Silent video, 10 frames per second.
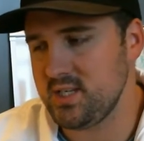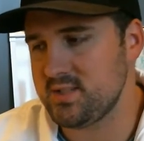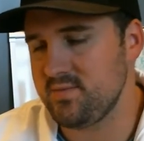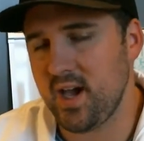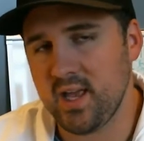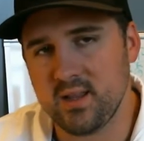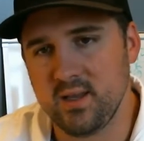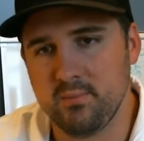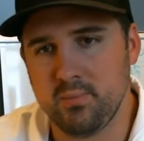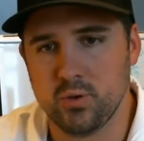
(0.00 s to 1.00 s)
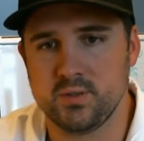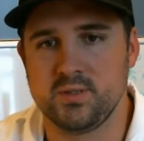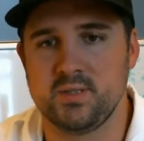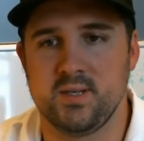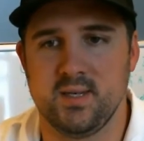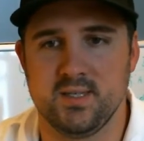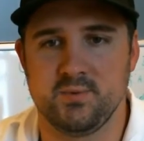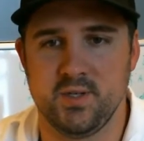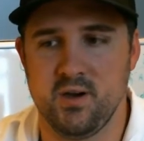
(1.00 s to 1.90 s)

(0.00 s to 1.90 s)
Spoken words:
It's vitally important, as we